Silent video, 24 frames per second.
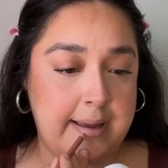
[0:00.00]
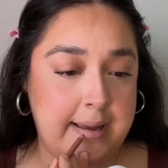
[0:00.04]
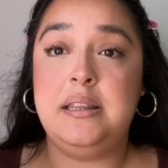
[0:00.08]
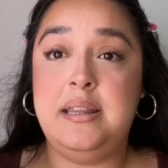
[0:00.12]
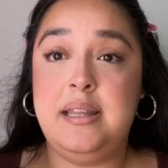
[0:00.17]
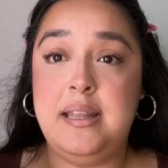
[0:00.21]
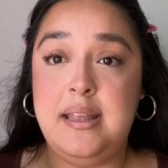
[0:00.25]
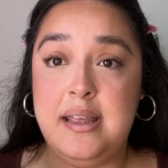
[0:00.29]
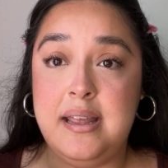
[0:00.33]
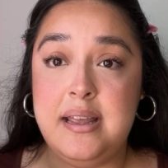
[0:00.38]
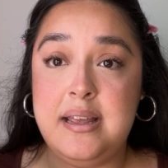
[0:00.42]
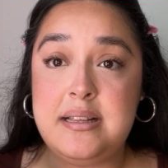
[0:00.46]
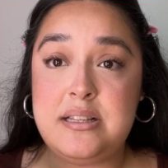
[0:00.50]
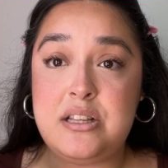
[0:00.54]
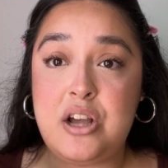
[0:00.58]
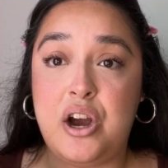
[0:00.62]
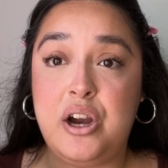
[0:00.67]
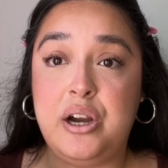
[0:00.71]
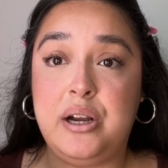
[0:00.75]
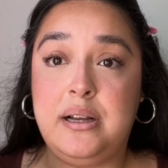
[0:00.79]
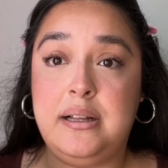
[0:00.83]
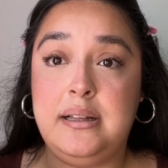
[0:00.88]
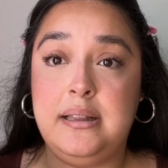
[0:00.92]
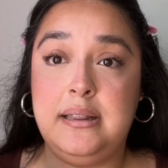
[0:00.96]
These
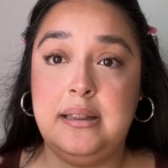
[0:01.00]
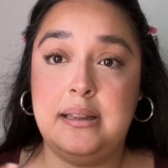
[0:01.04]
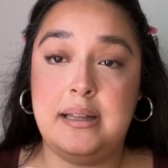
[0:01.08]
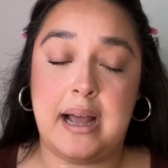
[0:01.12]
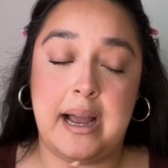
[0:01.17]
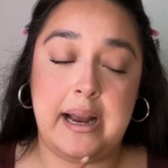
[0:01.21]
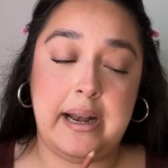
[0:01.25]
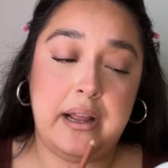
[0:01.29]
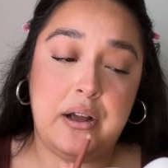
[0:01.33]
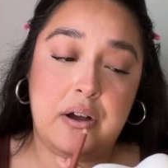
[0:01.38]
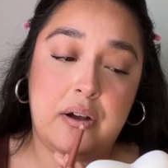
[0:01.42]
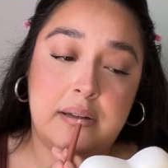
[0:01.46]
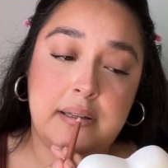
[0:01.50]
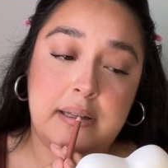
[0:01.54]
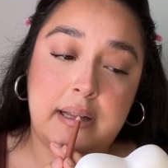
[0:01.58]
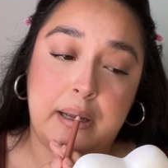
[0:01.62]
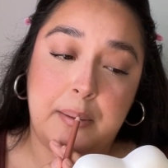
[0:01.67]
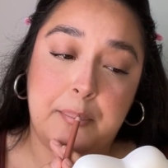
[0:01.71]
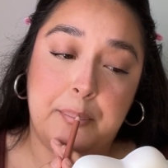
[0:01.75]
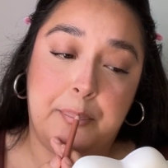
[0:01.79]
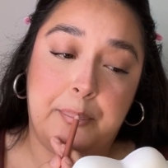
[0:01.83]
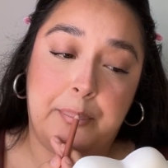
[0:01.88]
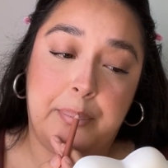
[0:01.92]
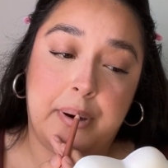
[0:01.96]
are gliding on
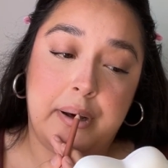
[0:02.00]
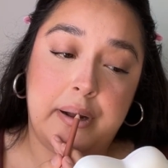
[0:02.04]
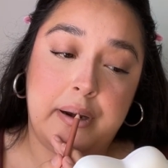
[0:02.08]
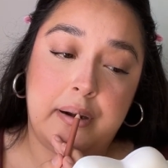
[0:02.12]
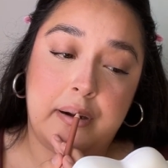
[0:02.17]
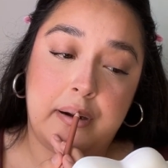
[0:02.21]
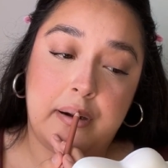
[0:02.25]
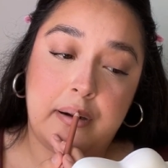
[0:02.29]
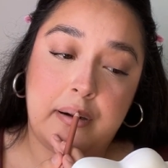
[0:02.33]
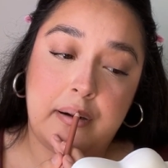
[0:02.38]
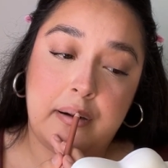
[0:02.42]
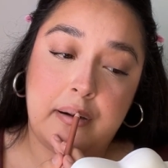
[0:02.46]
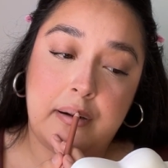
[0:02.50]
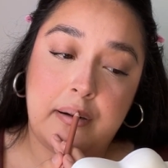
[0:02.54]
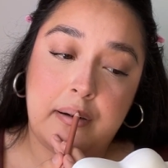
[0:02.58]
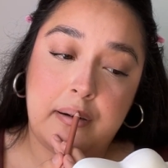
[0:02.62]
like butter.